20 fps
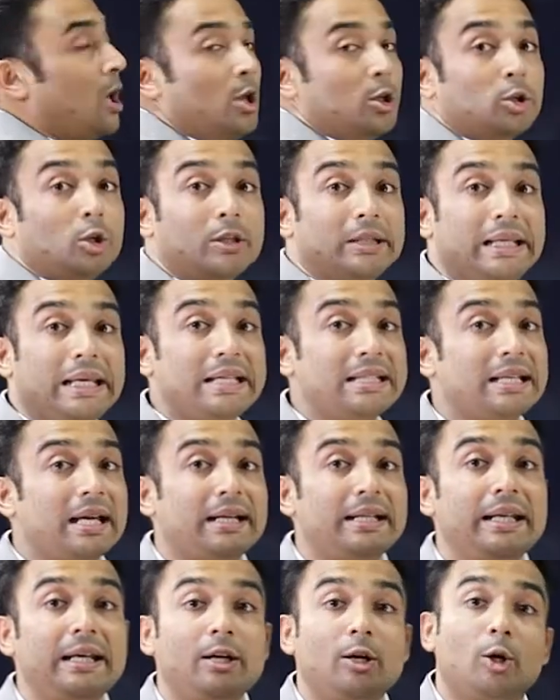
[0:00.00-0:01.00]
So these
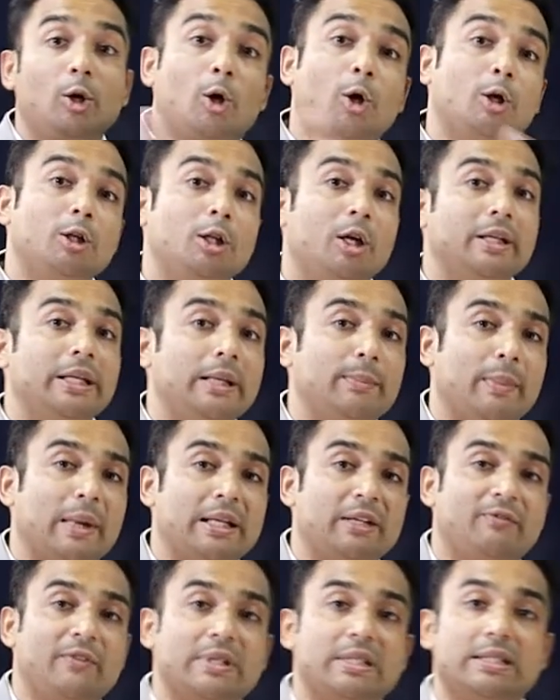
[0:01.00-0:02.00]
are the colonic
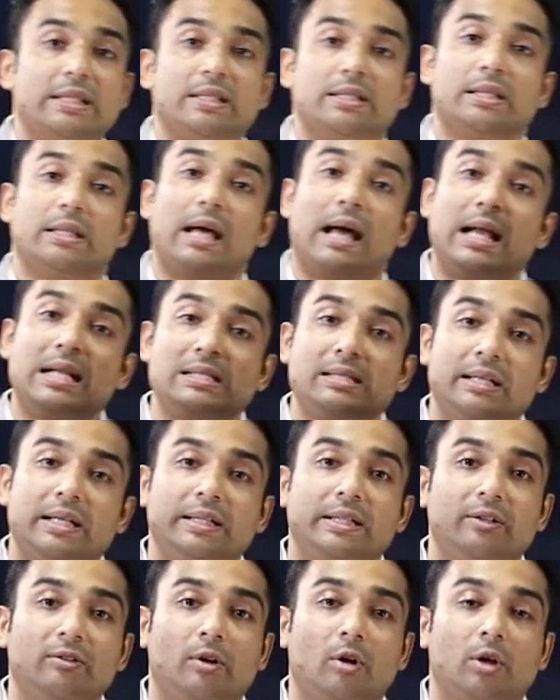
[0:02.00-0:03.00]
manifestation.
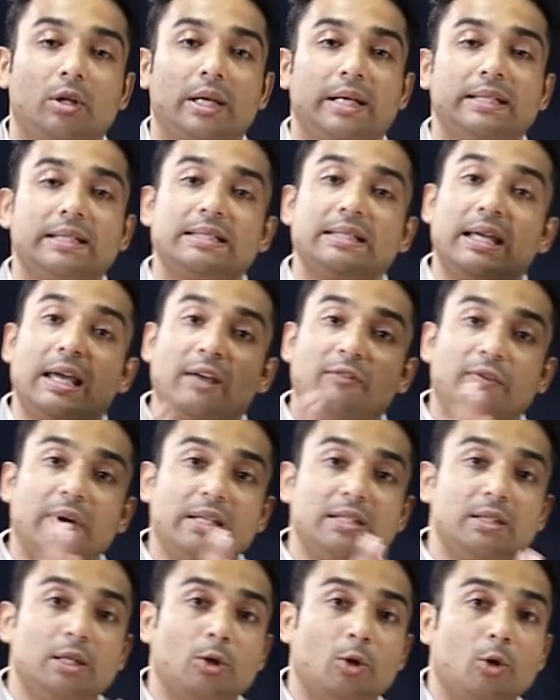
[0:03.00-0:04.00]
Ulcerative colitis
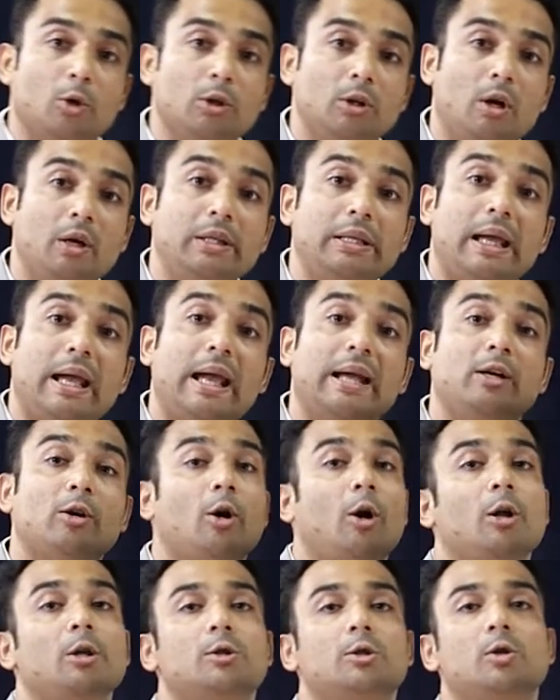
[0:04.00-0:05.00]
affects the colon and
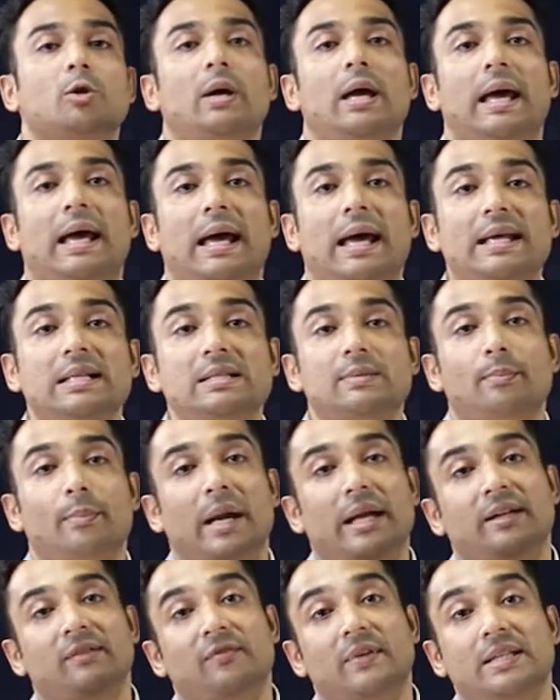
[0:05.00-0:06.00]
also has
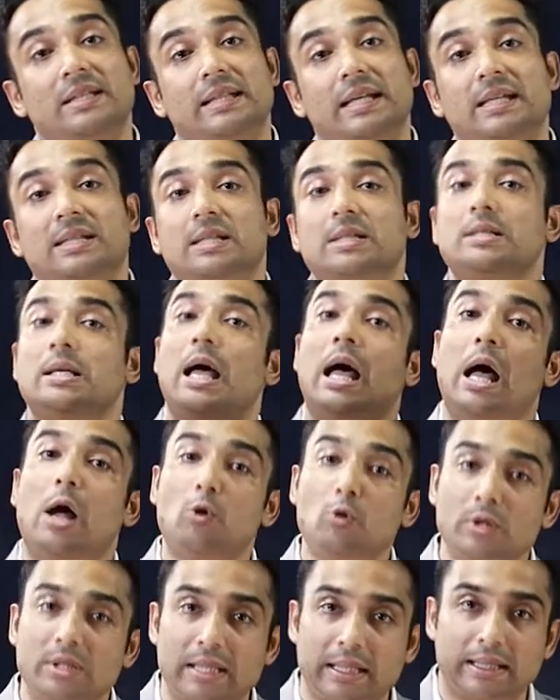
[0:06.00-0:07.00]
manifestations
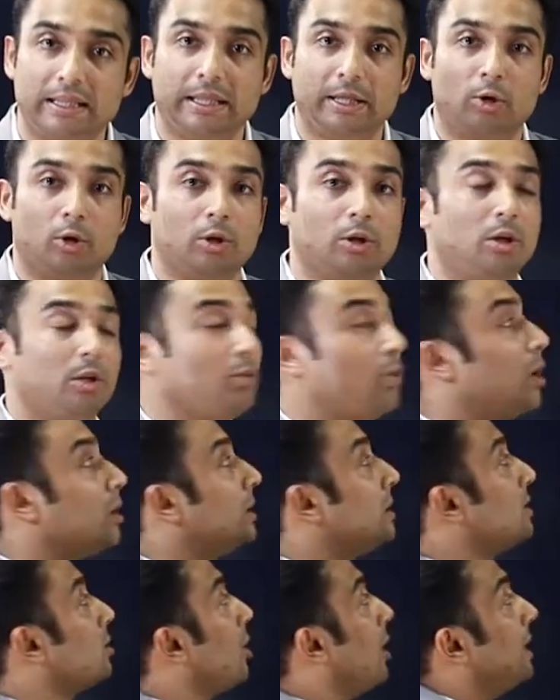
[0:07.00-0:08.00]
outside the colon, what
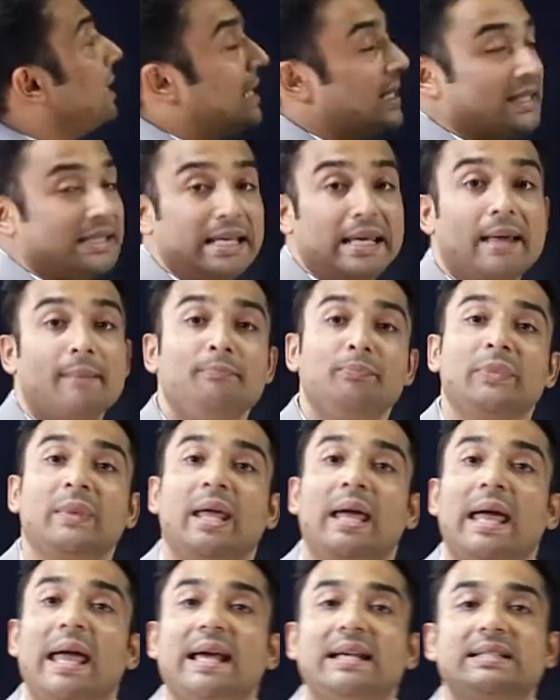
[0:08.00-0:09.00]
is called as the
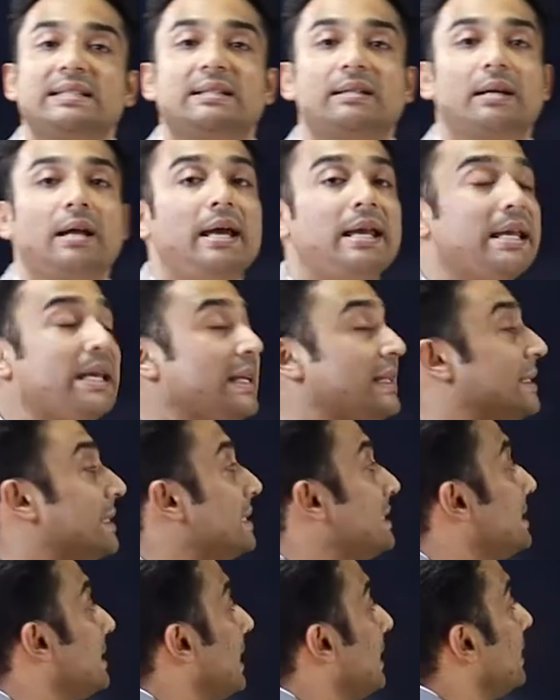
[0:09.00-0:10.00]
extra
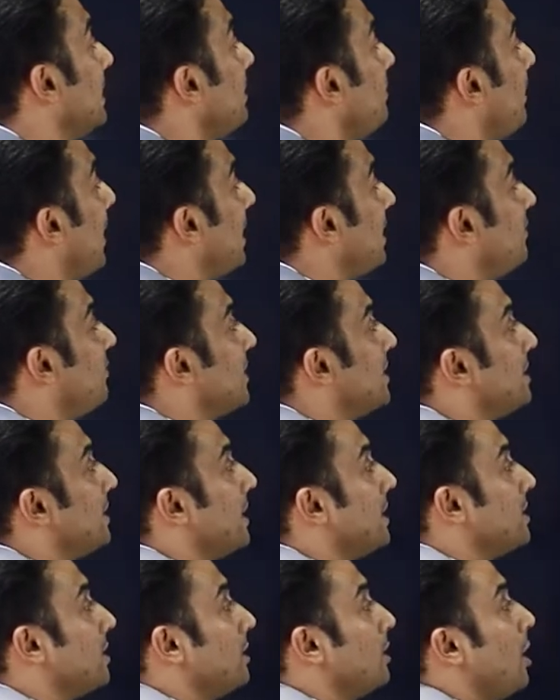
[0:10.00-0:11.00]
intestinal
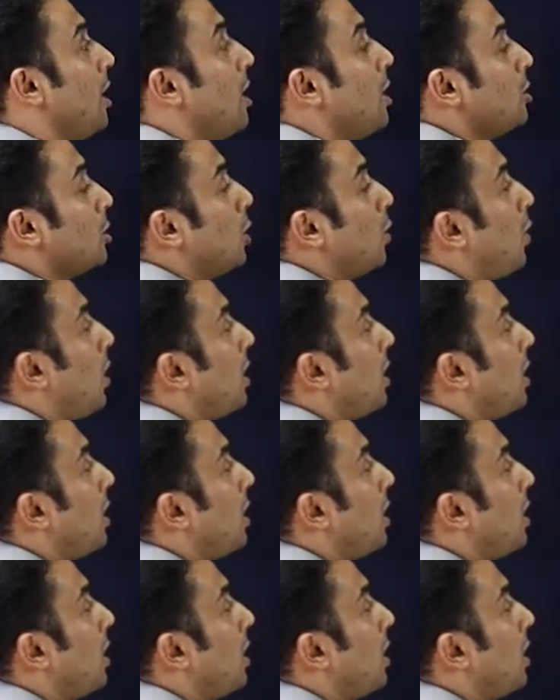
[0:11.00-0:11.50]
manifestation. So